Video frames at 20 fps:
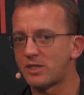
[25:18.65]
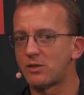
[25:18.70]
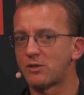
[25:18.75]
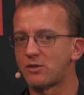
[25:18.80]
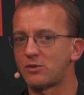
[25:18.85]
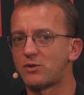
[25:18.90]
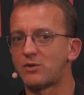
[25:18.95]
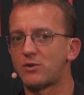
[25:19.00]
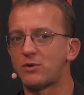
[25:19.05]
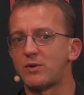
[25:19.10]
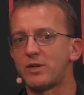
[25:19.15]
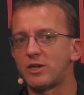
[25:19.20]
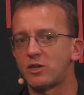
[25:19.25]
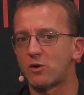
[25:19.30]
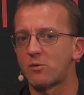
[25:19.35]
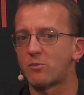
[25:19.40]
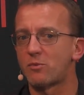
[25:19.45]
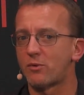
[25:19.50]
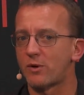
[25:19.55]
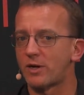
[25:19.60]
or do you
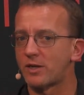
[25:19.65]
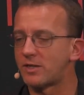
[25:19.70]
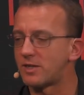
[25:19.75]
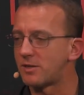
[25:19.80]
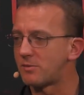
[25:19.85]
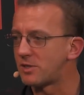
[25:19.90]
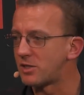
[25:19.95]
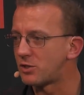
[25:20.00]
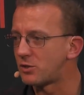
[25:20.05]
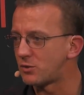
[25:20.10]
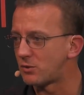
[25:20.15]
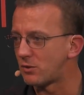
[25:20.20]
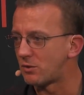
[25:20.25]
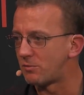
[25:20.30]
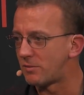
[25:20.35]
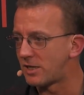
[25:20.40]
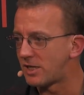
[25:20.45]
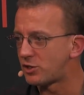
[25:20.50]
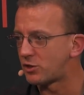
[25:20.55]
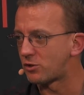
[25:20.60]
incorporate them into a
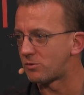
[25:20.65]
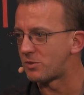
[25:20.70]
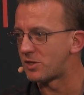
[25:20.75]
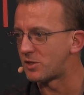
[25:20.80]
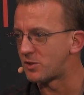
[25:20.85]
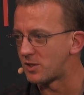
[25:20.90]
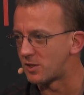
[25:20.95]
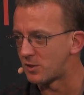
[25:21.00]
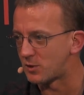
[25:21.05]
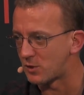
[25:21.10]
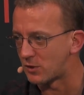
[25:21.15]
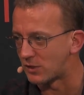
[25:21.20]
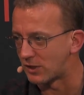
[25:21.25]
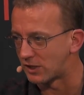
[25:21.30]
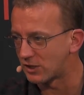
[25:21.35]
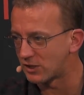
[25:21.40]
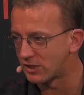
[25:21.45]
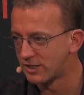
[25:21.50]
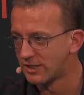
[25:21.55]
major business unit?